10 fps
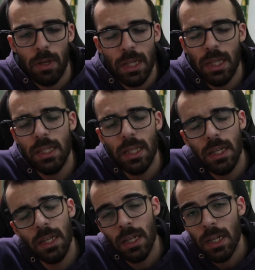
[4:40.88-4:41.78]
It is
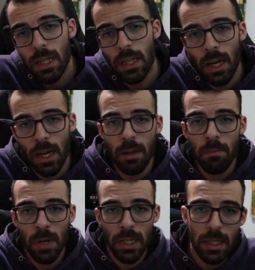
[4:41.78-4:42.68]
here that I
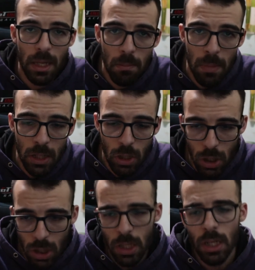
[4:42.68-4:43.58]
must
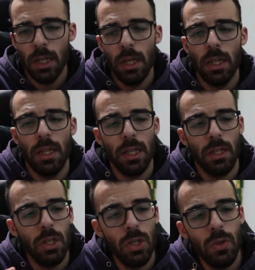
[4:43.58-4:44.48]
mention
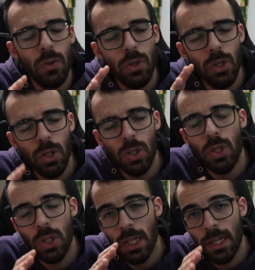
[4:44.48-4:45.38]
that you
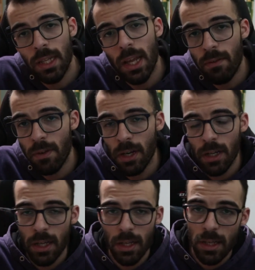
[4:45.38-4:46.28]
should never,
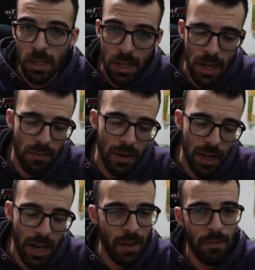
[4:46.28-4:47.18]

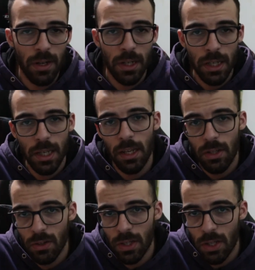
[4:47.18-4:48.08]
never, ever
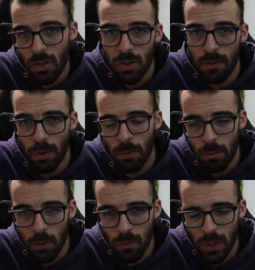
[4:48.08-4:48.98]
get your history from the
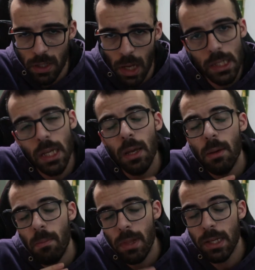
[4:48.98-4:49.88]
movies, guys.
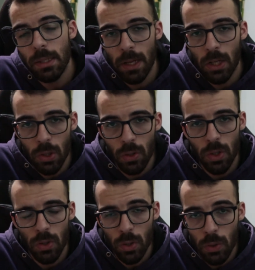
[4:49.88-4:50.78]
Please make sure
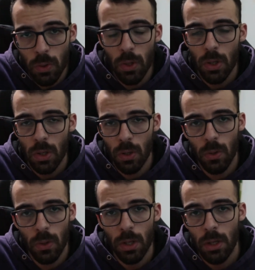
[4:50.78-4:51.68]
you do
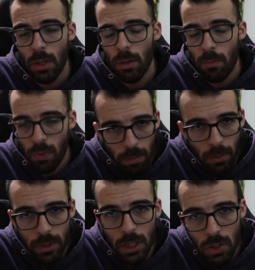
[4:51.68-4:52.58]
your proper
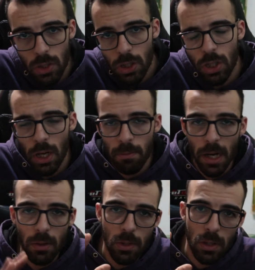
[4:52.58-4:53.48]
research
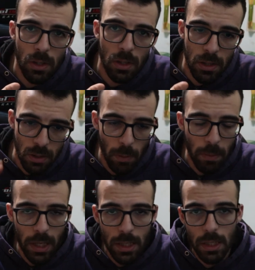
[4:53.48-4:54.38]
about
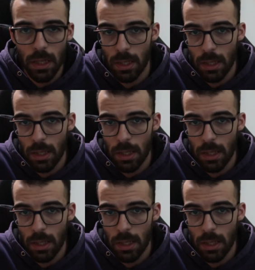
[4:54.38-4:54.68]
topics,